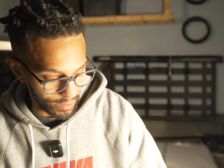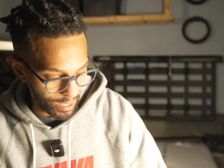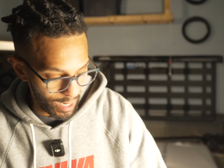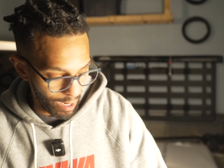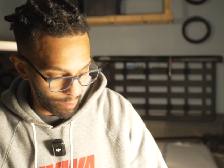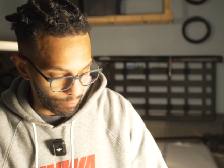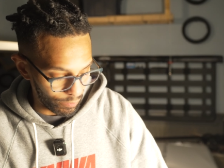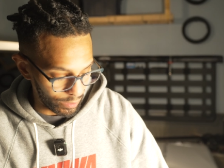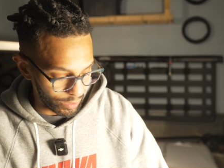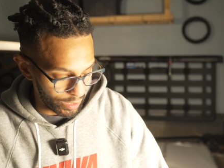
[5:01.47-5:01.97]

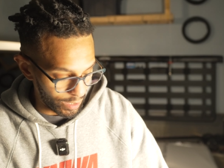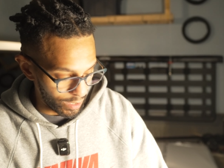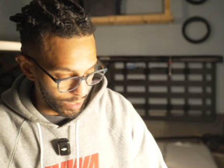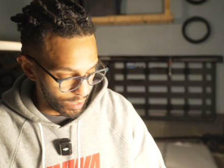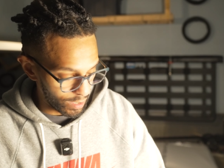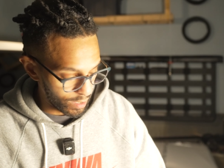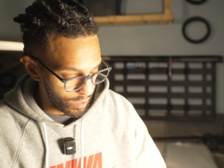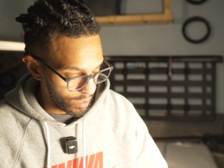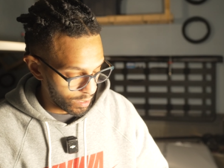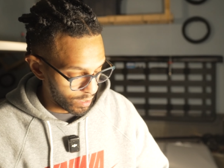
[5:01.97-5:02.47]
not really
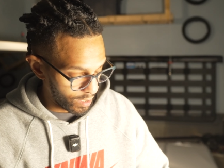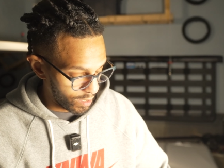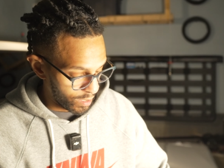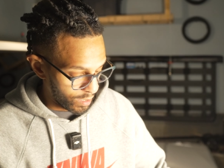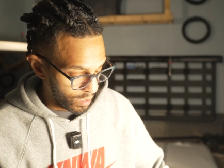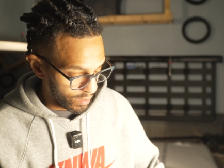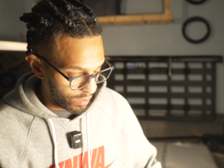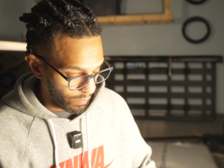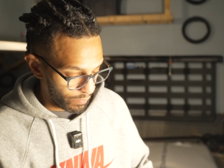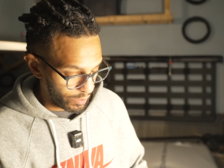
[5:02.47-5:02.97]

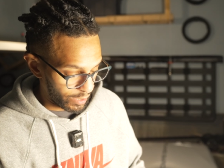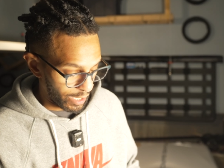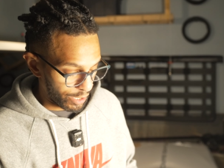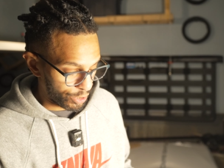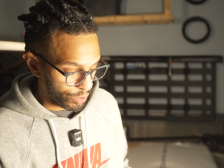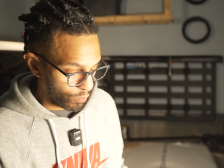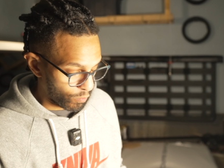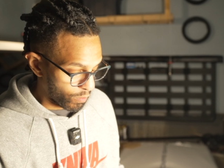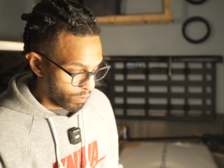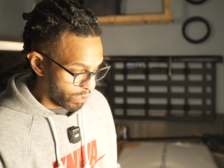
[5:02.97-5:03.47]
something that
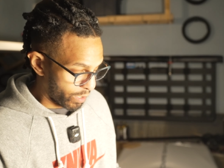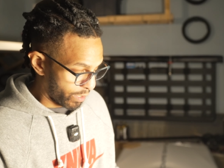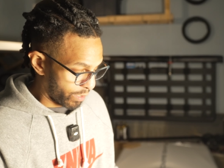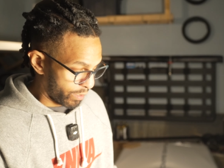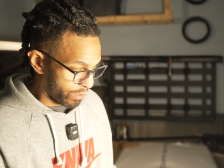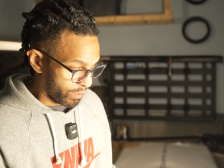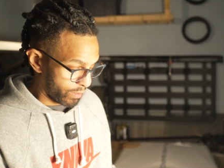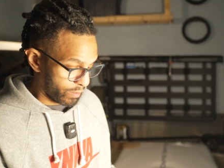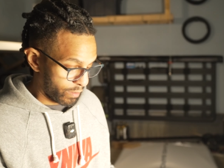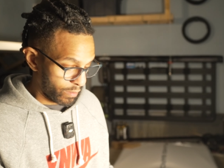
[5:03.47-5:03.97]
you want.
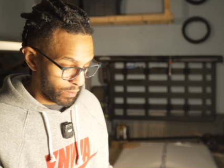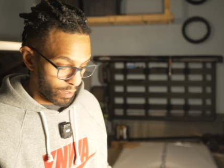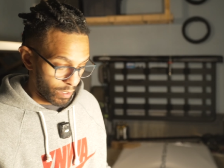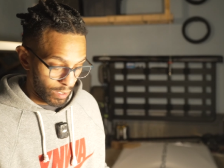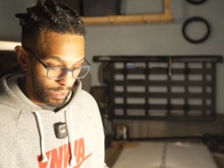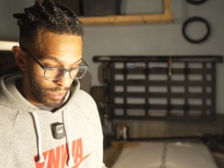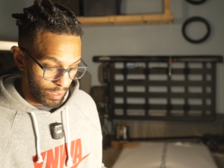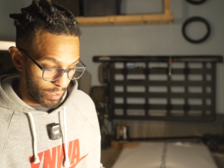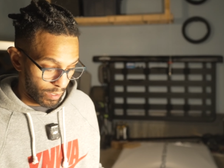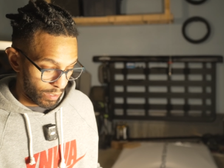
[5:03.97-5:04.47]

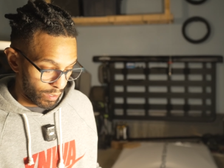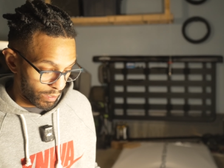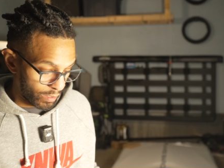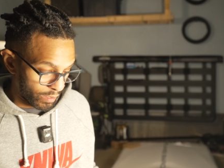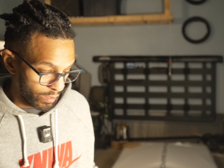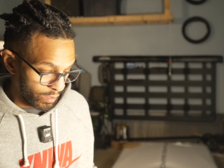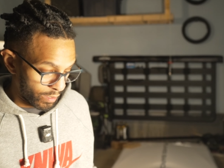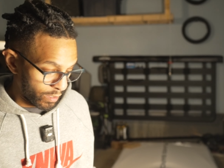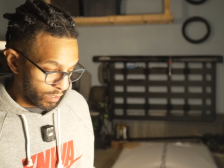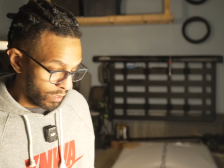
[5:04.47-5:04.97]

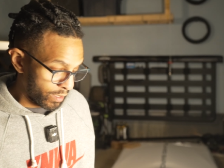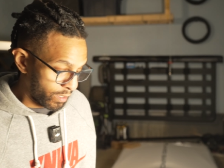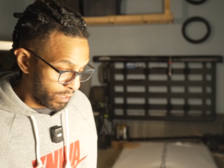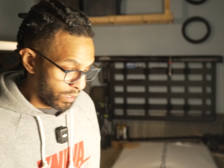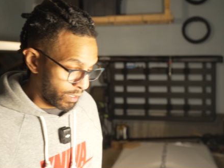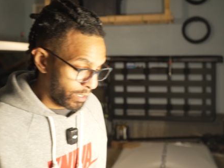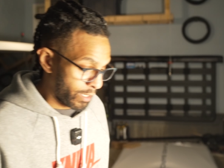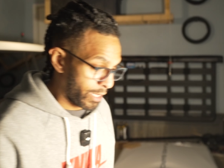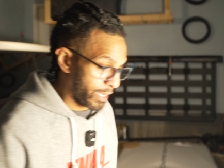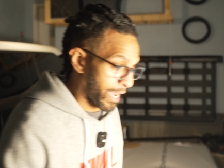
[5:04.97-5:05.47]

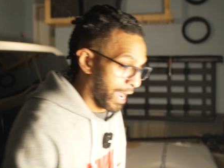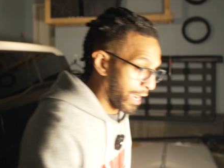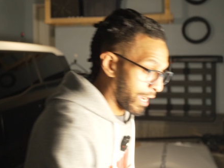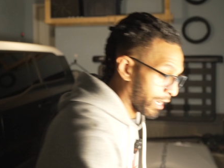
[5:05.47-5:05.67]
It got